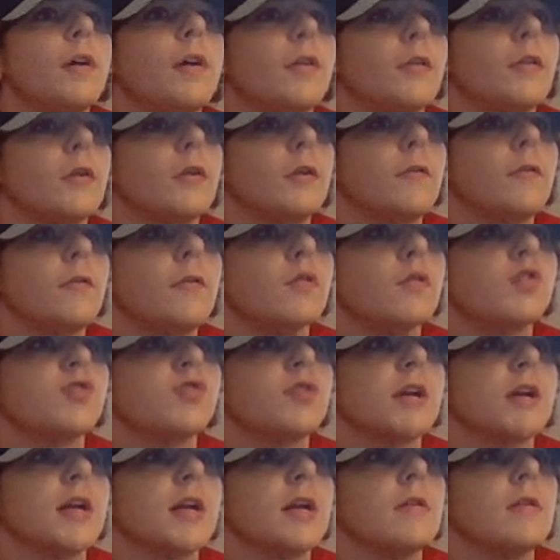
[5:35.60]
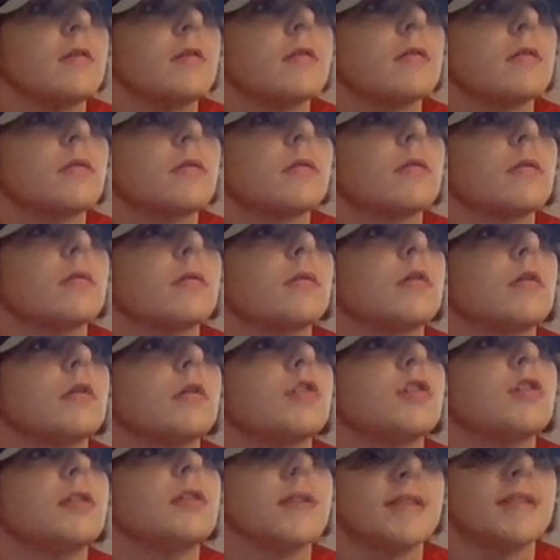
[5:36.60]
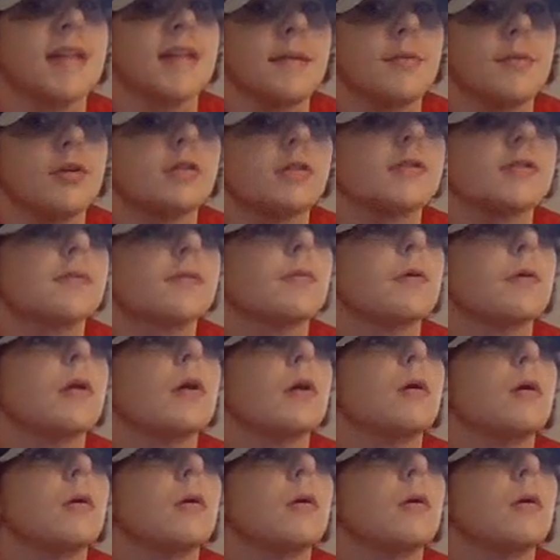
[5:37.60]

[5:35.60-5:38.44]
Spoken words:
Pick 34 is traded to the Sabres.